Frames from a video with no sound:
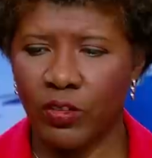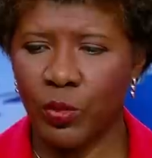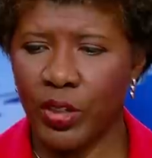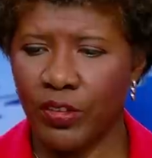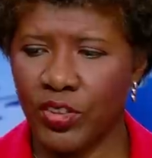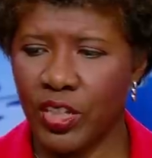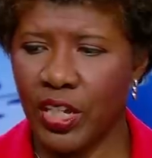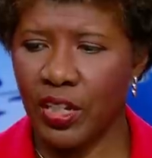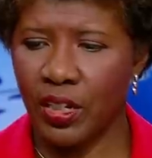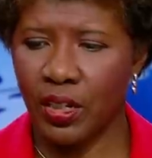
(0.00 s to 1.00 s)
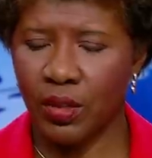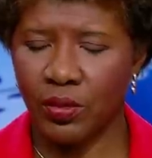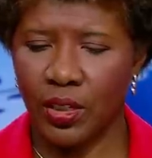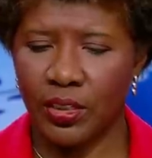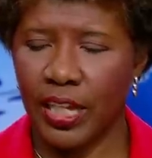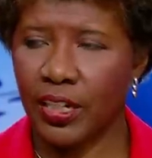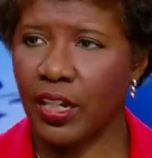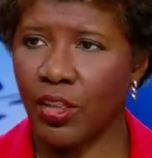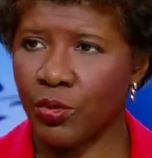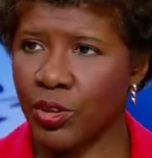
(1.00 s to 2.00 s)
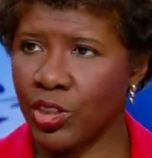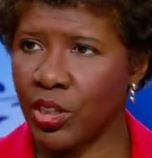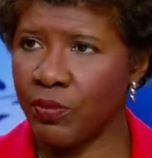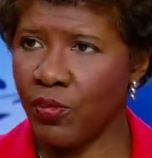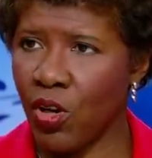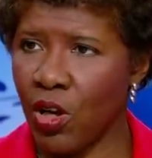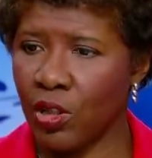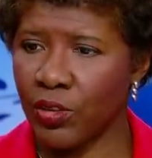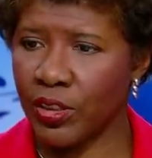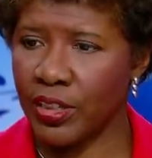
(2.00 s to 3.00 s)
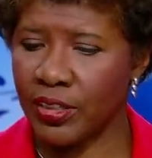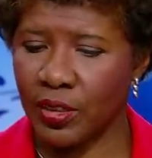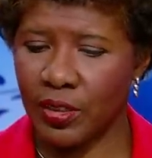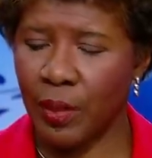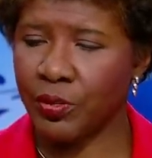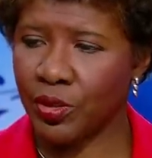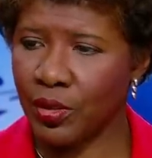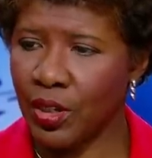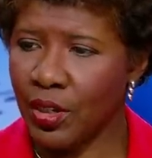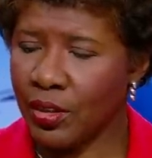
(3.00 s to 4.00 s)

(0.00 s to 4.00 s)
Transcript: whenever we have seen uh, yet another regime fall or at least attempt